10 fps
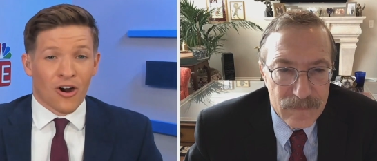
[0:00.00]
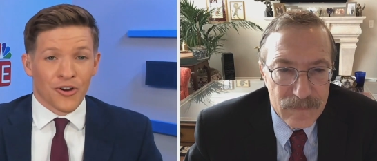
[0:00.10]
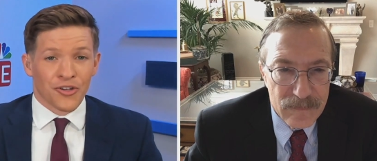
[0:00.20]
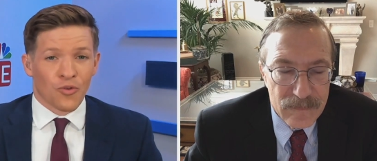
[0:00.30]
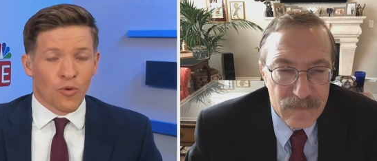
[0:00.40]
Speaker 1: are
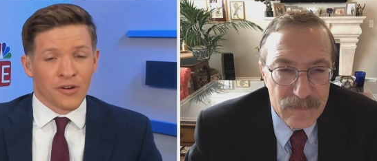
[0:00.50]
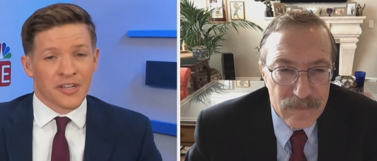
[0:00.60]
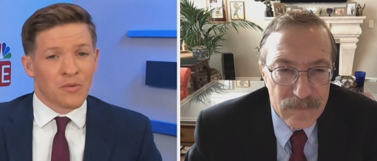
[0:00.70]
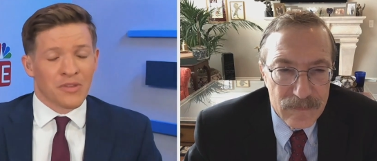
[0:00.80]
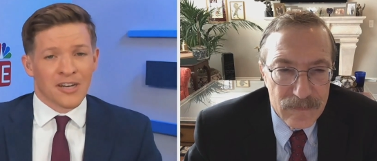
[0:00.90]
you working
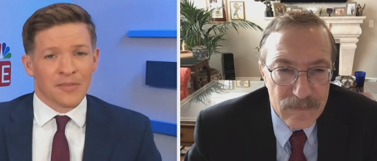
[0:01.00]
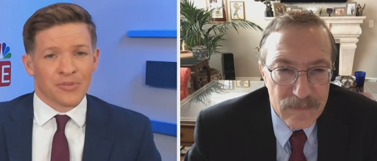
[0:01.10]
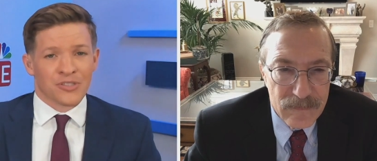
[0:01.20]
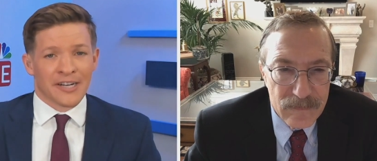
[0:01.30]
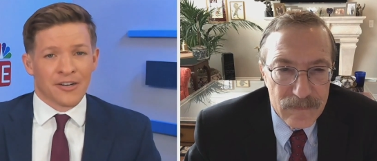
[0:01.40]
with any
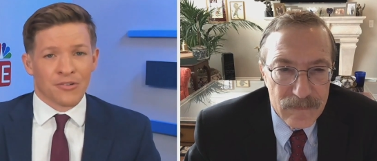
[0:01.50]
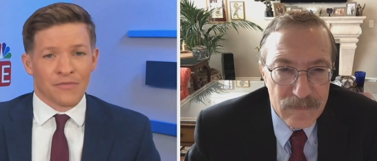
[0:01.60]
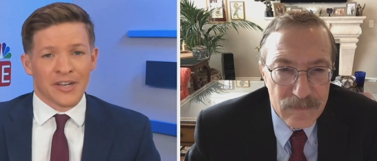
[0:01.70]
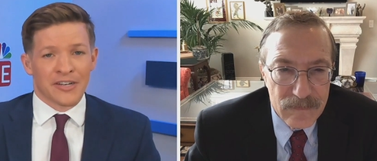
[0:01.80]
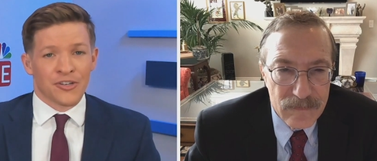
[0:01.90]
particular
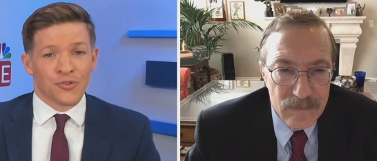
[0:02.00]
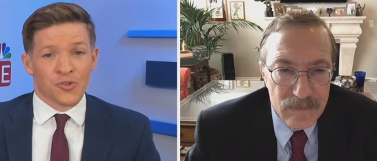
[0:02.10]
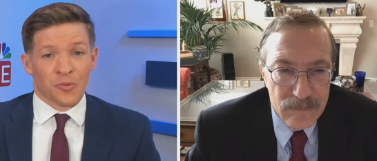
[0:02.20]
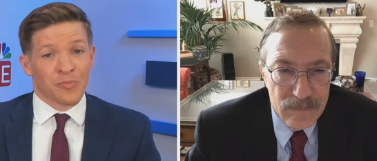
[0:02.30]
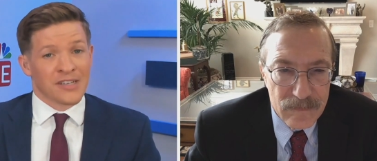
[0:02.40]
venues or
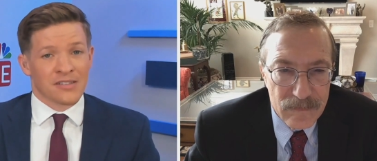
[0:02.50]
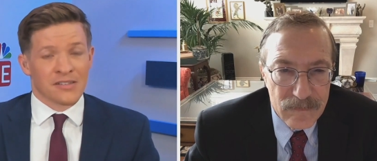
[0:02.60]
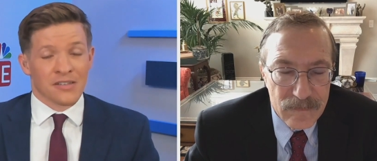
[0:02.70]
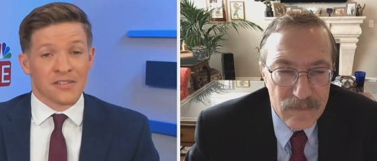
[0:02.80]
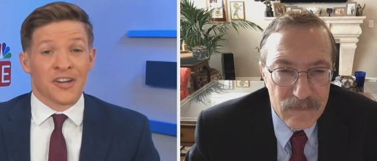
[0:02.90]

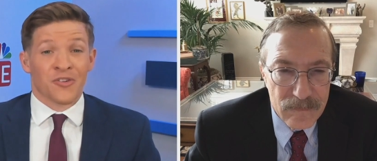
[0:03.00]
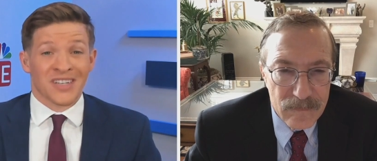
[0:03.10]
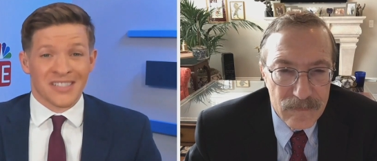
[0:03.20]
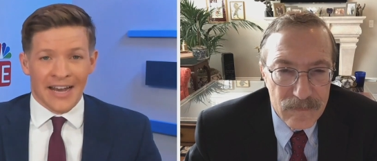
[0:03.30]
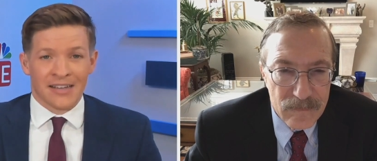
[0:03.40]
businesses here in
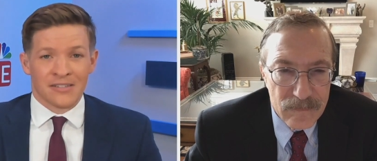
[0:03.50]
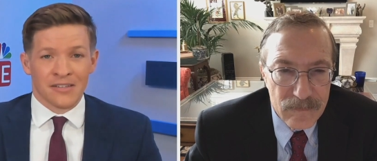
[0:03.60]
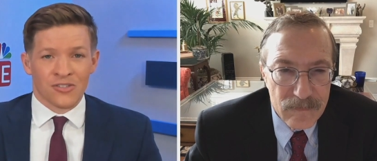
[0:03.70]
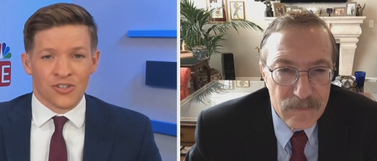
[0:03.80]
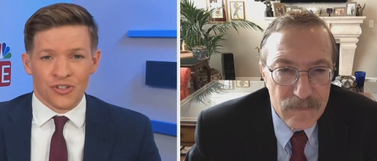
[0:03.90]

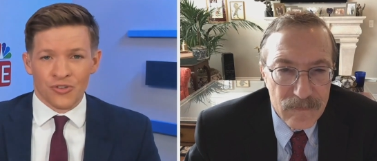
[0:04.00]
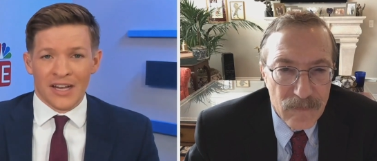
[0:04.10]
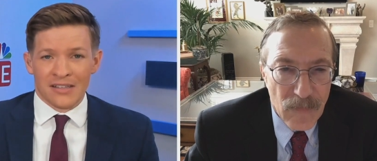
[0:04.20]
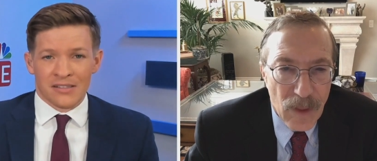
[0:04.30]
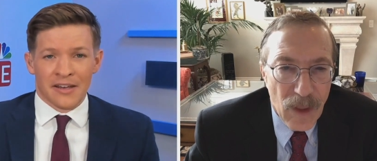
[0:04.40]
Texas to do
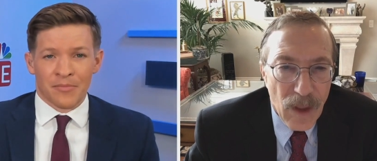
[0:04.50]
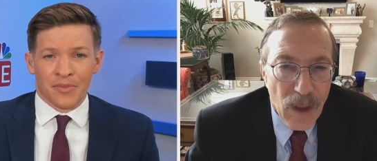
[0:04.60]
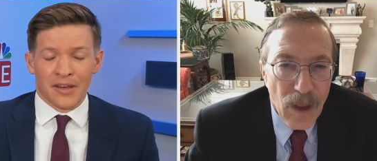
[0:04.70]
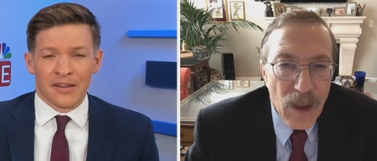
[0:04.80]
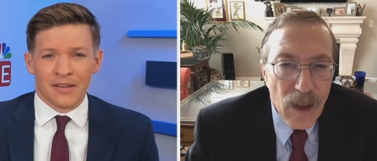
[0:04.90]
that same
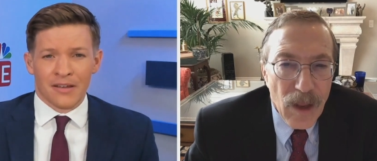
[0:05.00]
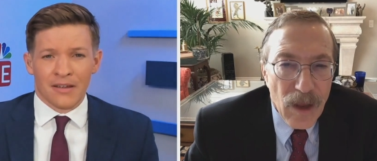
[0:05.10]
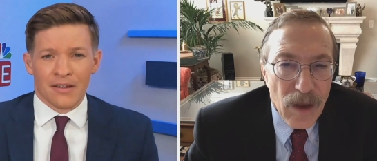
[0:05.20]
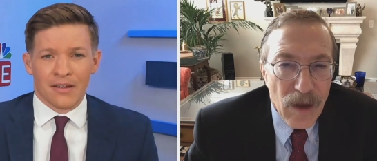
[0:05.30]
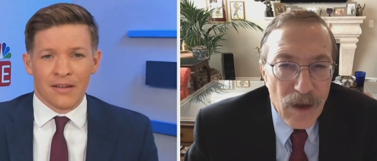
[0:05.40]
thing?
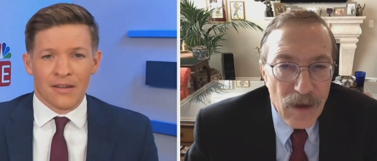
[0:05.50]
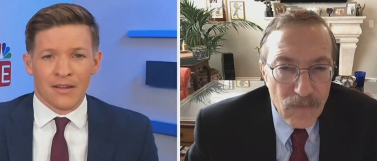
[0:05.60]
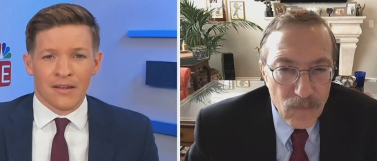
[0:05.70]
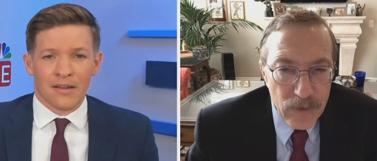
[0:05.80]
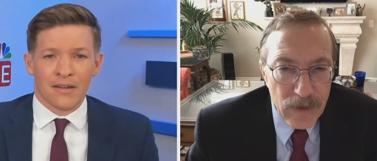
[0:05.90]
Speaker 2: uh,
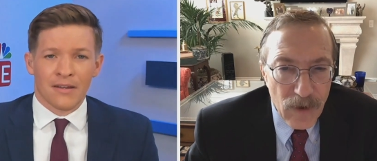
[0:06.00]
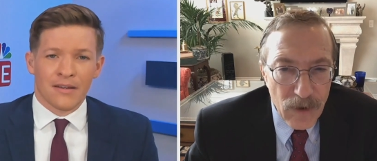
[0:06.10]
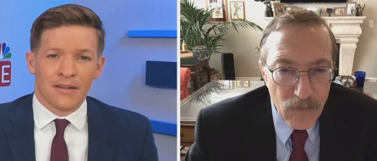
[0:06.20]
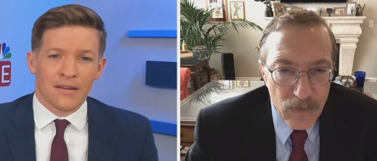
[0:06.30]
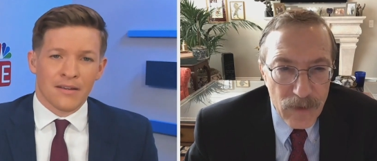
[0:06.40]
we
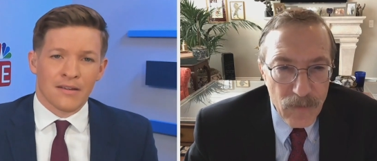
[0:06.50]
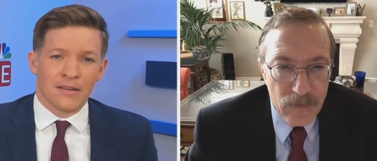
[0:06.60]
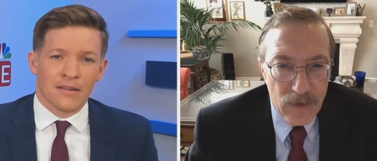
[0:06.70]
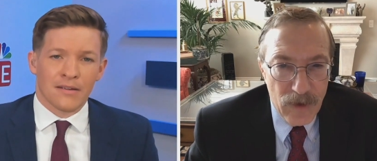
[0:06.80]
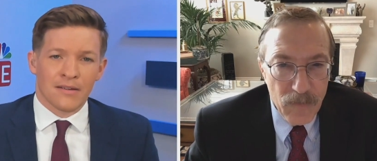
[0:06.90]
are working with
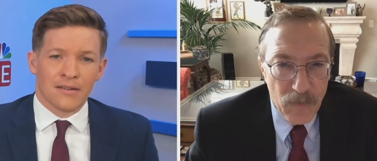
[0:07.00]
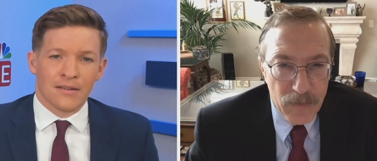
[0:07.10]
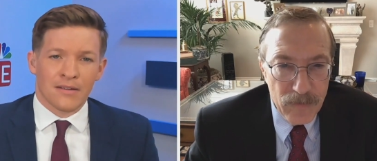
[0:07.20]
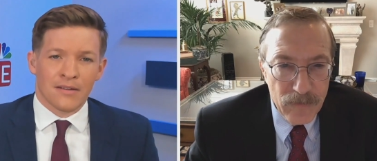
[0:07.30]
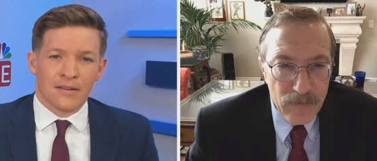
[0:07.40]
a number of
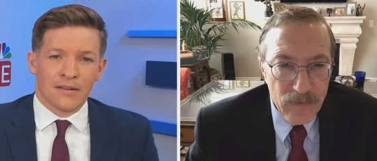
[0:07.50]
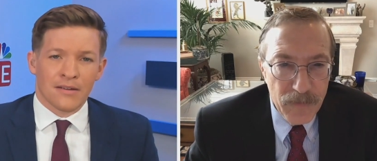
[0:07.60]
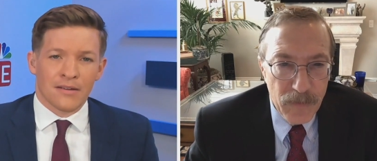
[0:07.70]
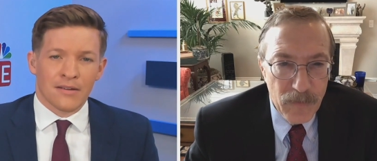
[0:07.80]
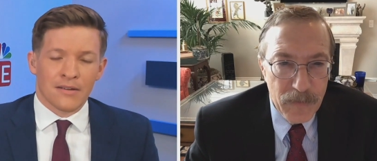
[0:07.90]
businesses,
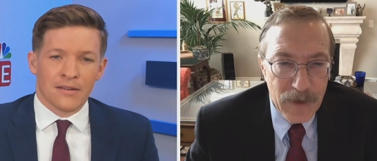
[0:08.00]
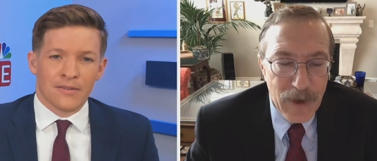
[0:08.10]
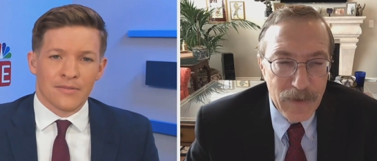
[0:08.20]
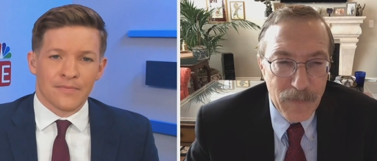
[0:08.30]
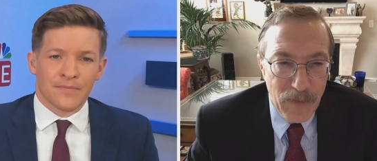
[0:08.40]
but we've been
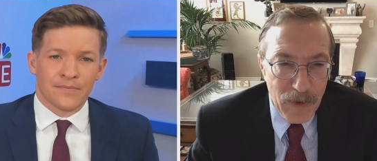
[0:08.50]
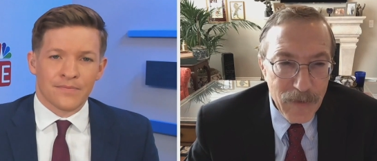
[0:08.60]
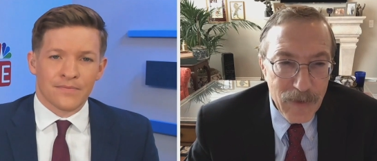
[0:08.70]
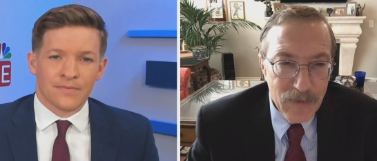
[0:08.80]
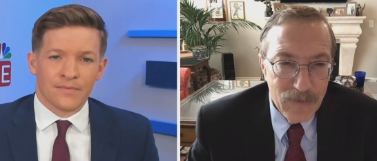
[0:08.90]
out a
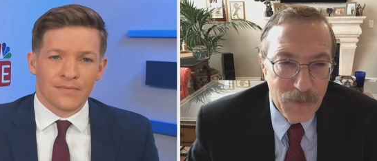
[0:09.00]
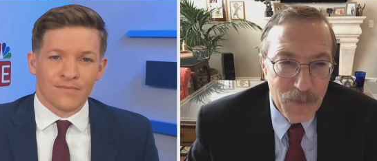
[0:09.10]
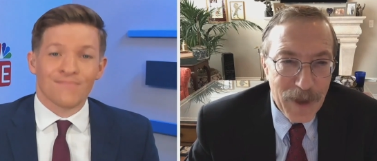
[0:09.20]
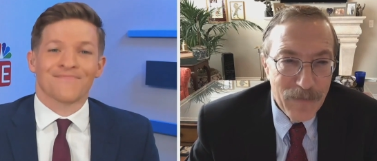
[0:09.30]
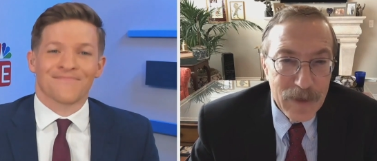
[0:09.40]
month, so we
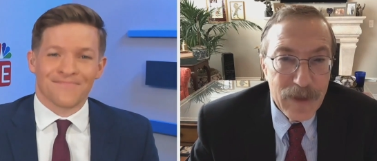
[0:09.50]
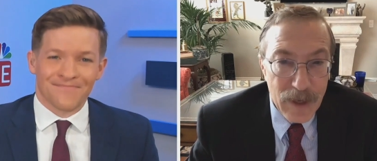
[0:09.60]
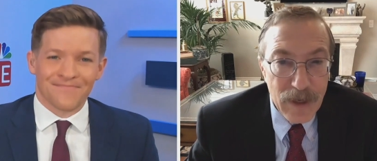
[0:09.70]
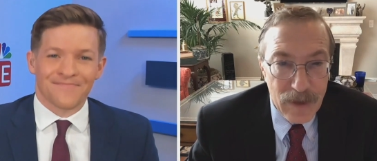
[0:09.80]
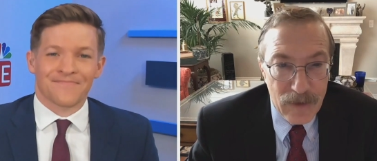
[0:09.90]
haven't yet
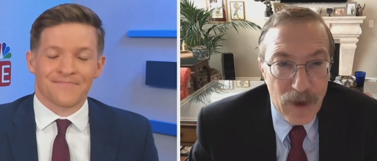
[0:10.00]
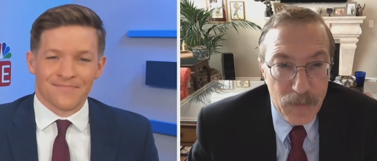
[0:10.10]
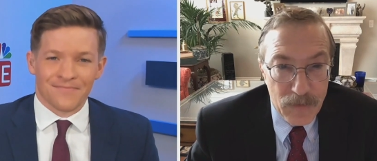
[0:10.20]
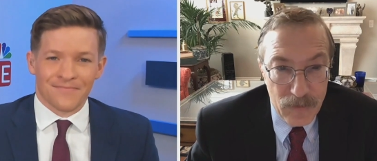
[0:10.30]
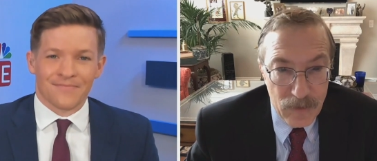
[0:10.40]
had the
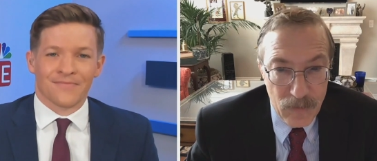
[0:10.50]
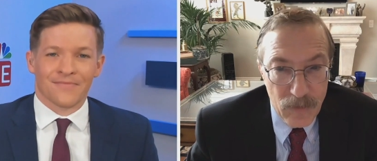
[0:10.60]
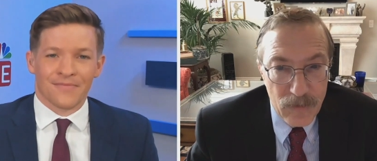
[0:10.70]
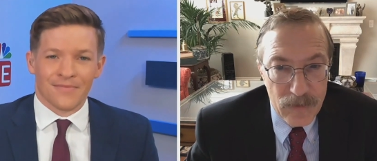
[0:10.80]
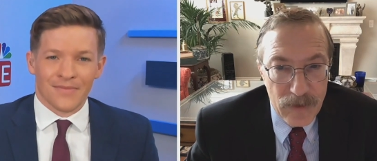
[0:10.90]
opportunity to
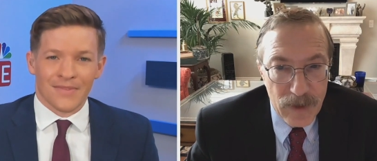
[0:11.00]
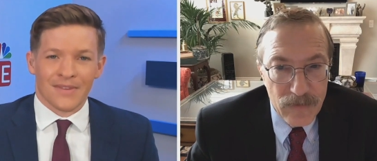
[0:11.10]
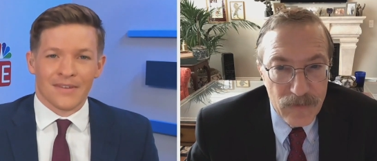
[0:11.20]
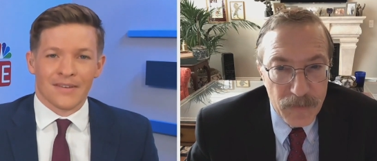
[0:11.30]
work with Texas